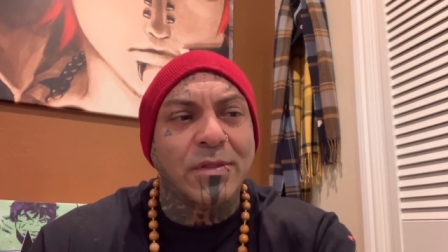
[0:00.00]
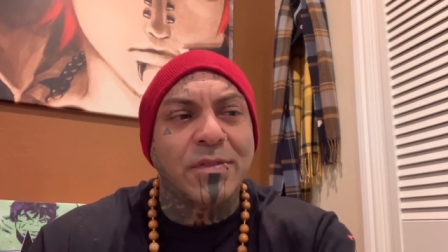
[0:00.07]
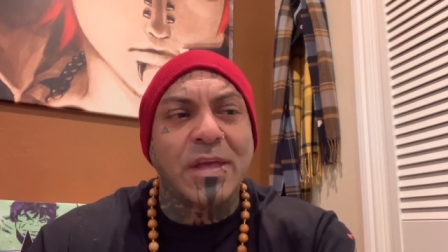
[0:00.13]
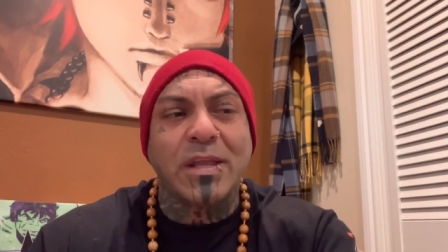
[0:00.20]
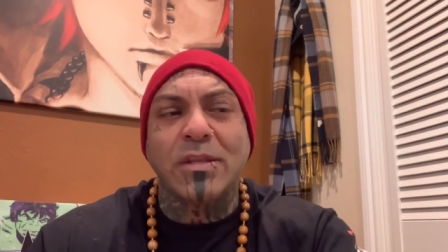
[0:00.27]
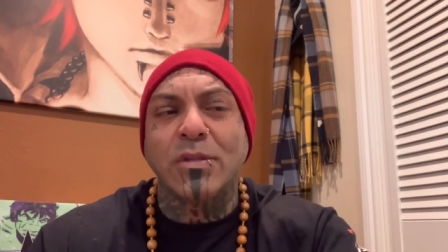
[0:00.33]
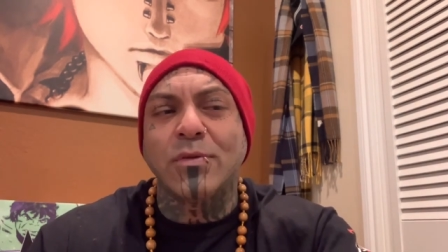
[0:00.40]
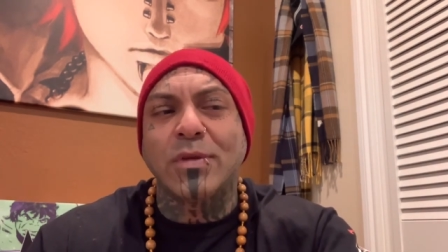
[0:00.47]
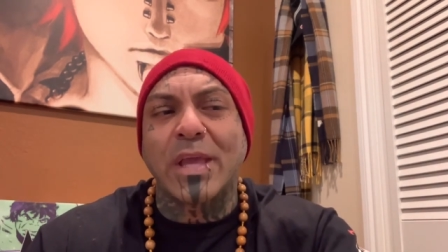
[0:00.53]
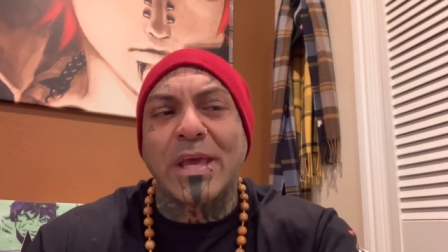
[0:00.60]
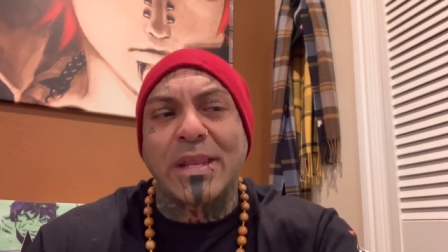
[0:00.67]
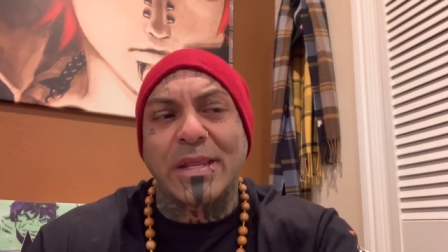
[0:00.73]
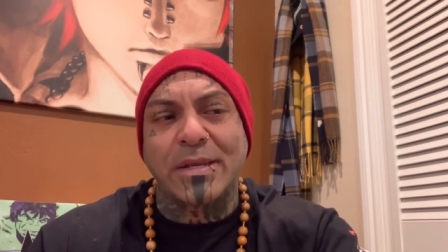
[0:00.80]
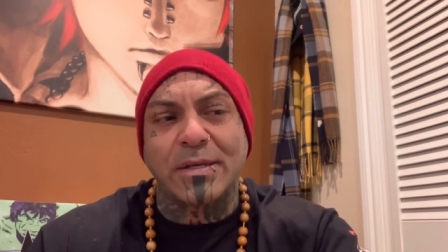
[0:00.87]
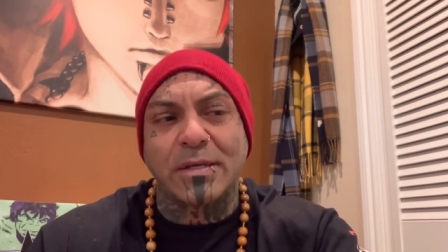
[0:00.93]
then you get
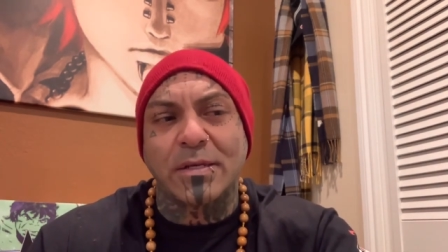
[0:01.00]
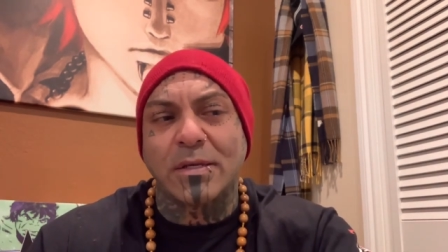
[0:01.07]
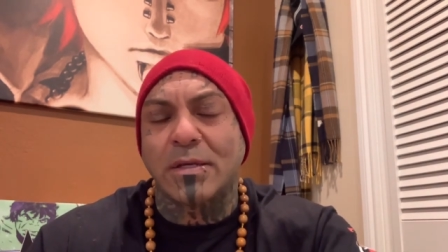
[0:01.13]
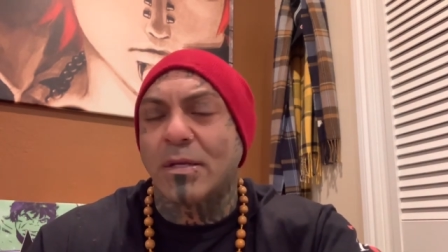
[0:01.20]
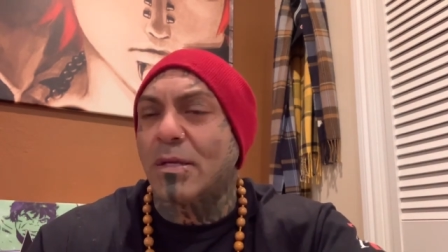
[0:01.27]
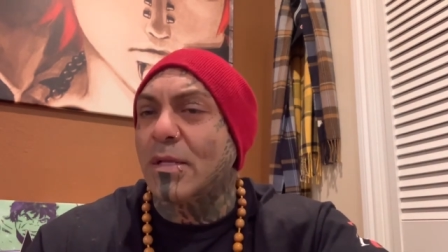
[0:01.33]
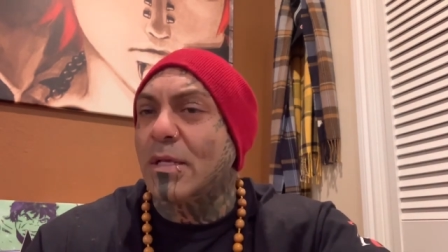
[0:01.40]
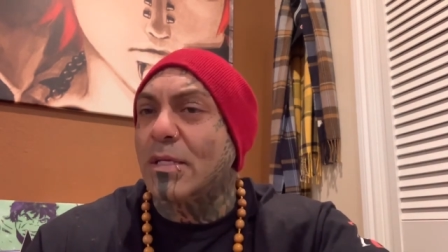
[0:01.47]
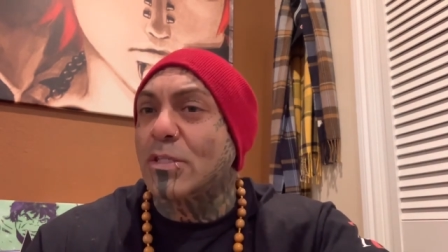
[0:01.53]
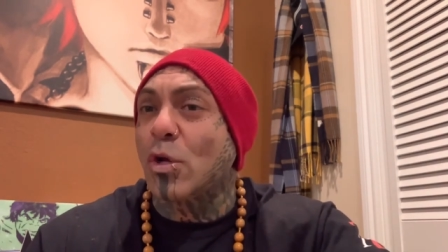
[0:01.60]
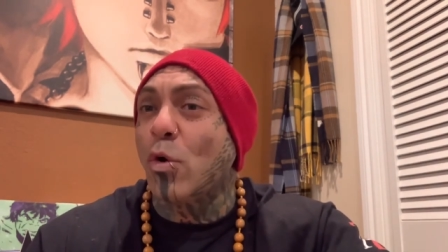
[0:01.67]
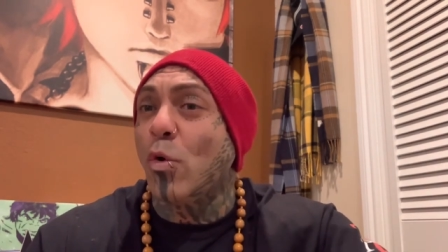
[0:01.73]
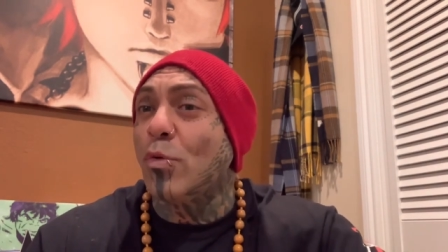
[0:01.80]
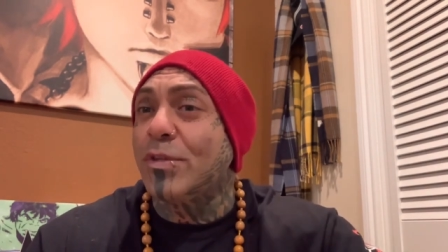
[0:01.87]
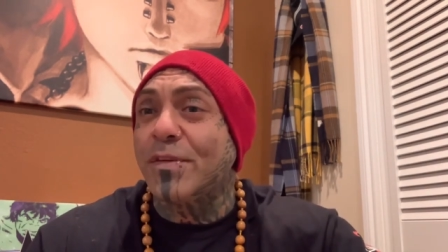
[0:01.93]
it. It's a
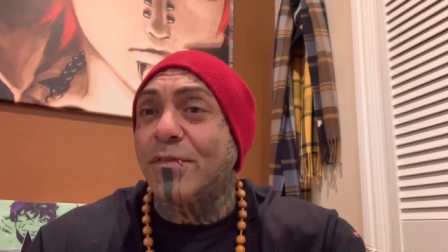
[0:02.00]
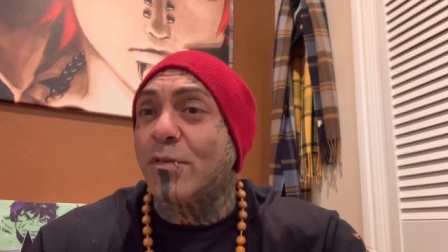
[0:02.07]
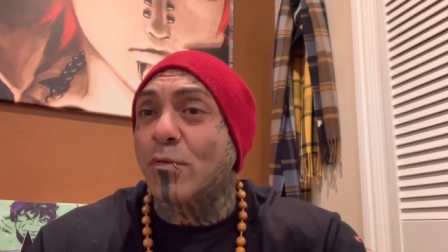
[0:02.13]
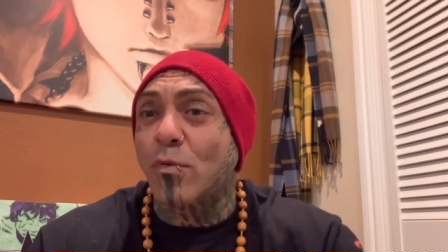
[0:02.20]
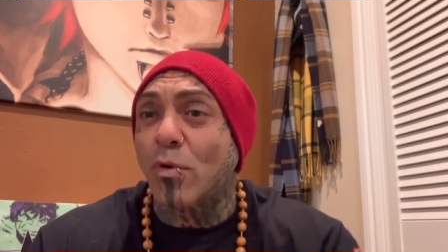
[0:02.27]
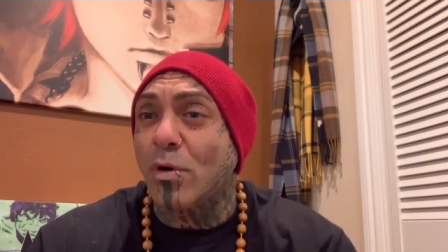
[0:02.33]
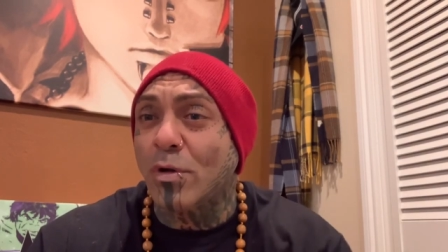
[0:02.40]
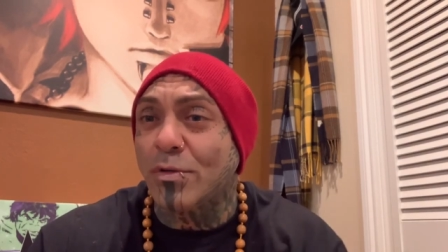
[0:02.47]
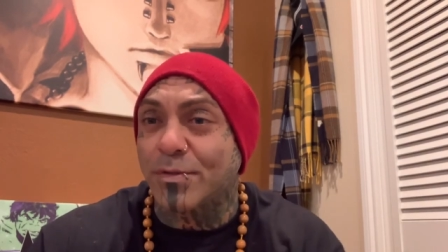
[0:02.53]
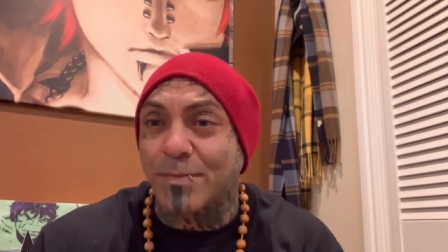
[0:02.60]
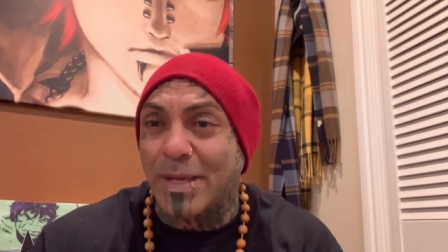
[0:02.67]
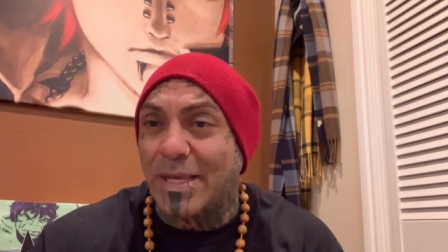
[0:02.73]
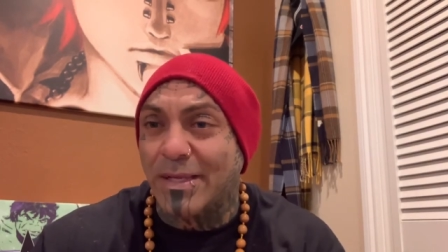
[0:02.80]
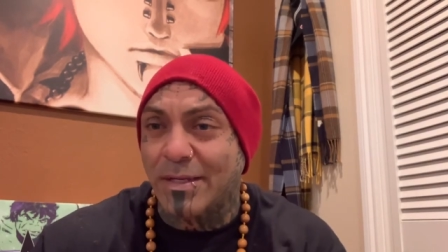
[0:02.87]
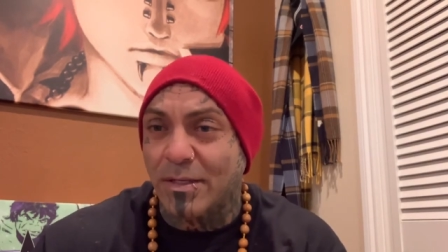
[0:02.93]
whole different world,
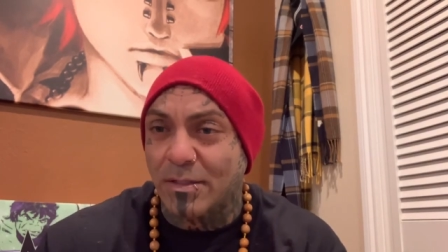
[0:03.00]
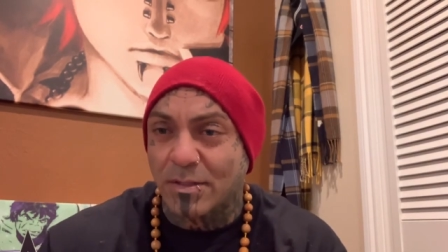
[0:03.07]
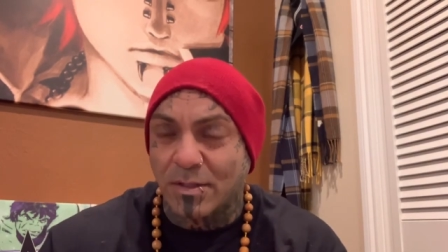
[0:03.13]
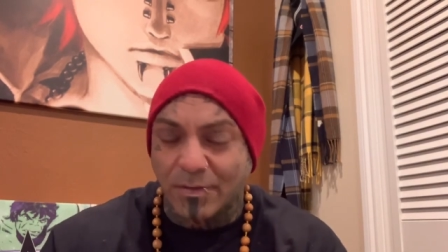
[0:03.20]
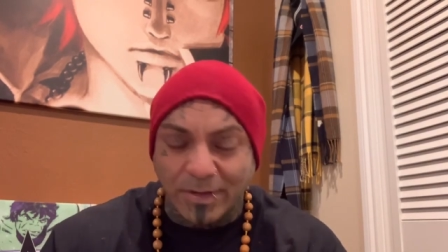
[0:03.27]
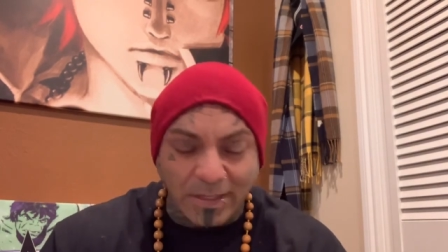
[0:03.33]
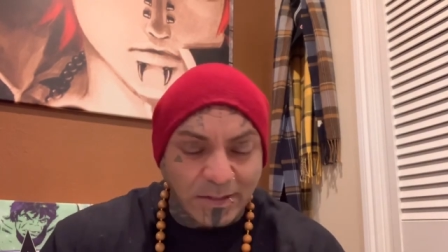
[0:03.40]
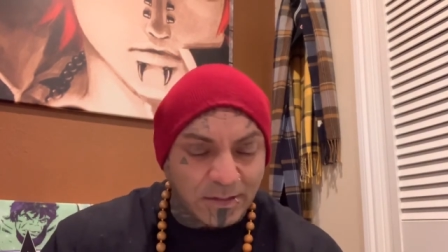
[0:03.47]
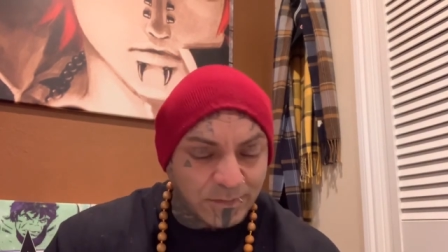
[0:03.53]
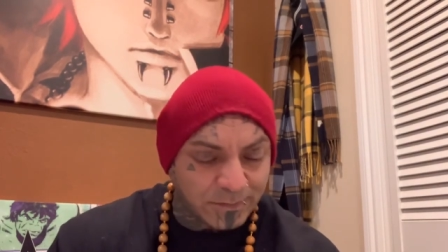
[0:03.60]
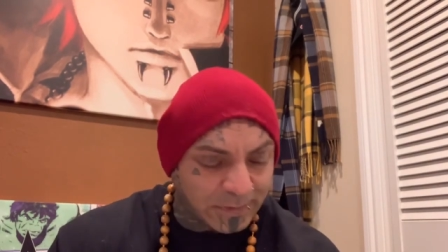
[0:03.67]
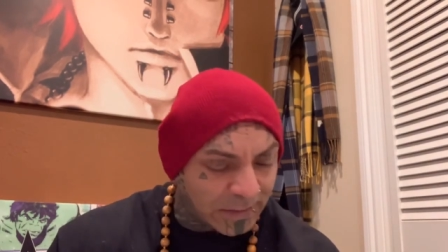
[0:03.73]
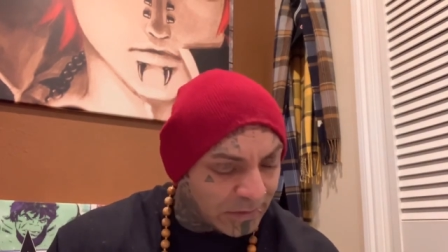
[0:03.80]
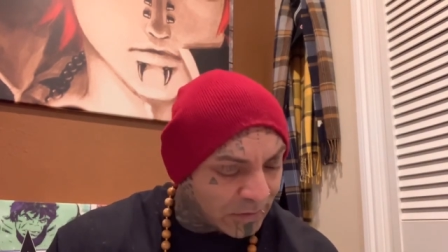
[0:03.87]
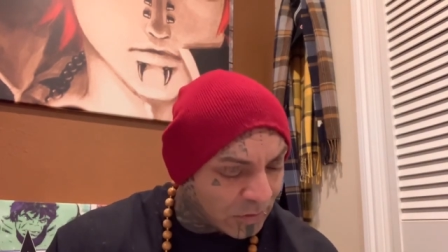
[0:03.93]
man. Right? Let
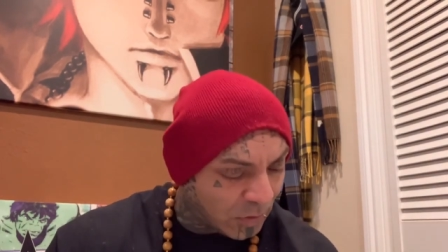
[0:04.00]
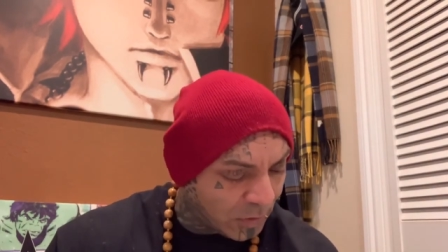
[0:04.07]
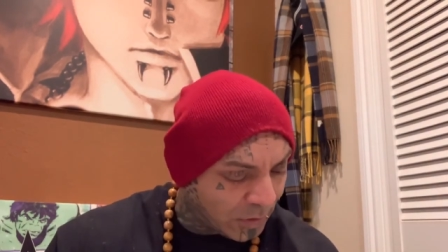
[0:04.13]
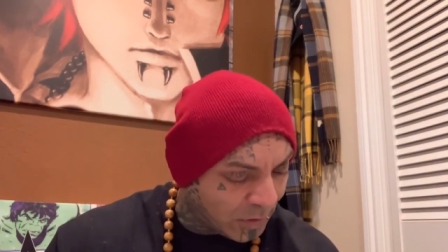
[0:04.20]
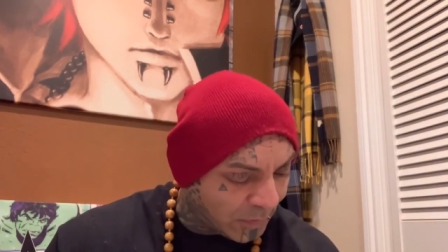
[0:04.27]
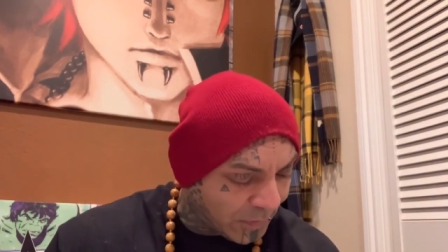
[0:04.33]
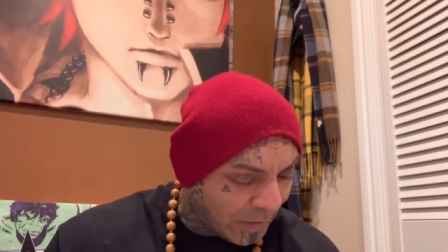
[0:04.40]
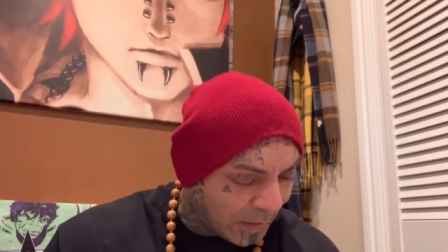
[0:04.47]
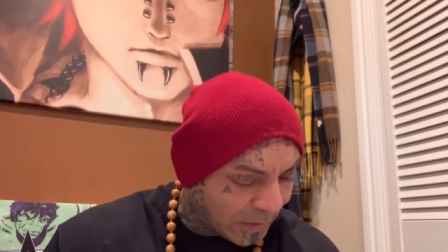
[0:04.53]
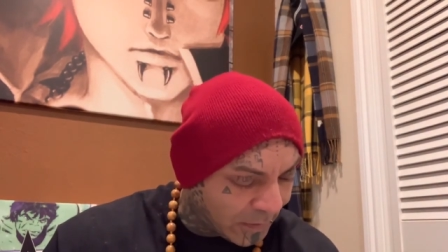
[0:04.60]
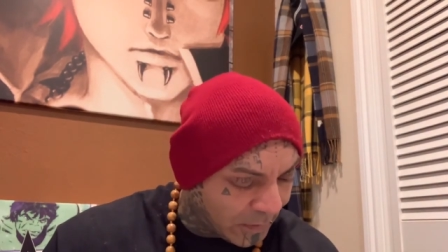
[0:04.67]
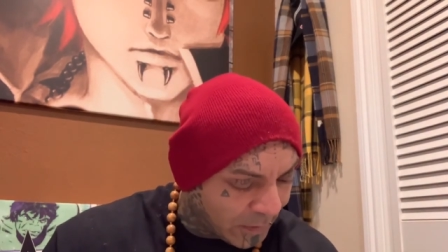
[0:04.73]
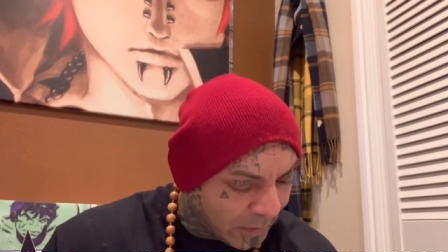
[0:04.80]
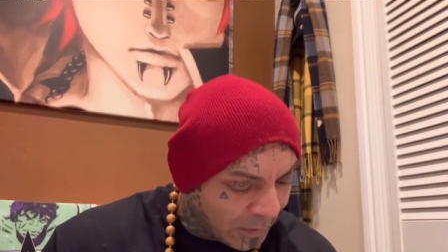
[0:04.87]
me get started on that.